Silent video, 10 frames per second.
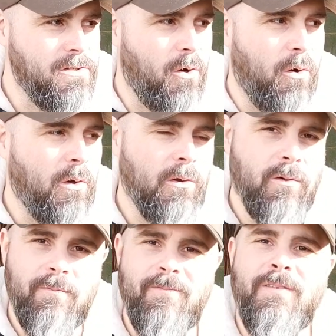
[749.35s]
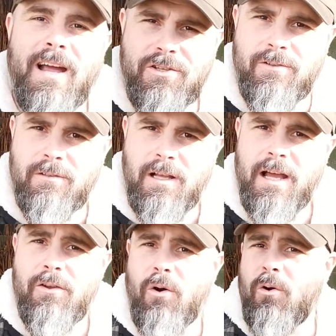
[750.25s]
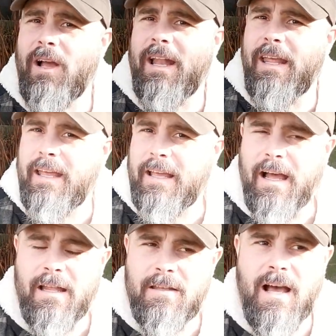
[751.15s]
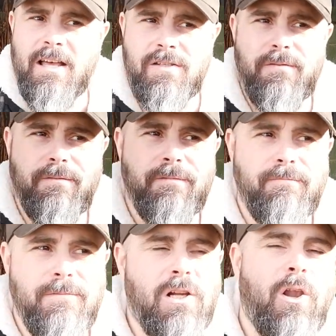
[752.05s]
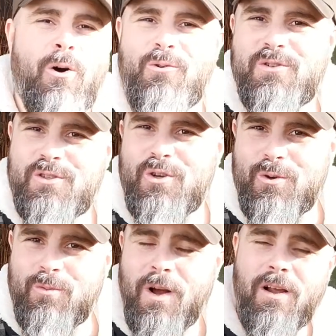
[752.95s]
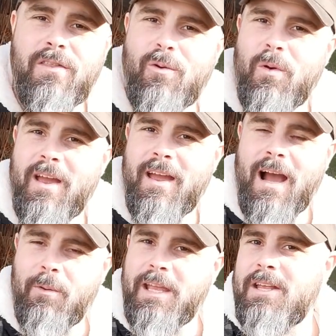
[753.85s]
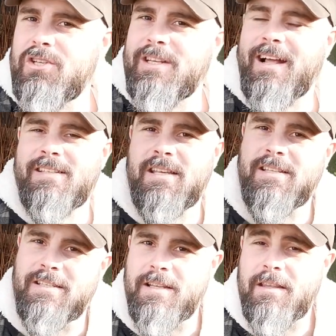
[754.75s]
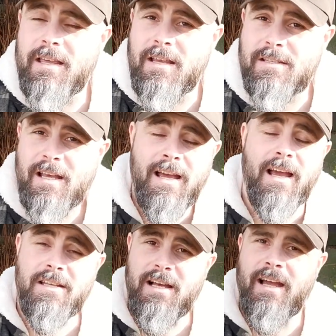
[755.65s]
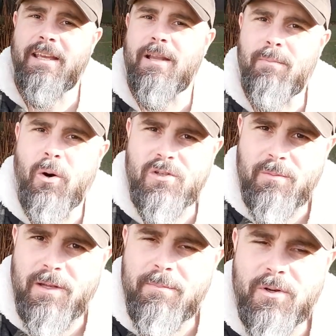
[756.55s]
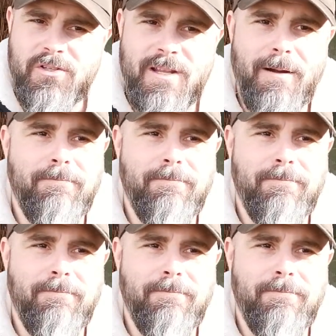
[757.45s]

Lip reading: all natural and organic and as close to the way our ancient ancestors did things as I can possibly muster.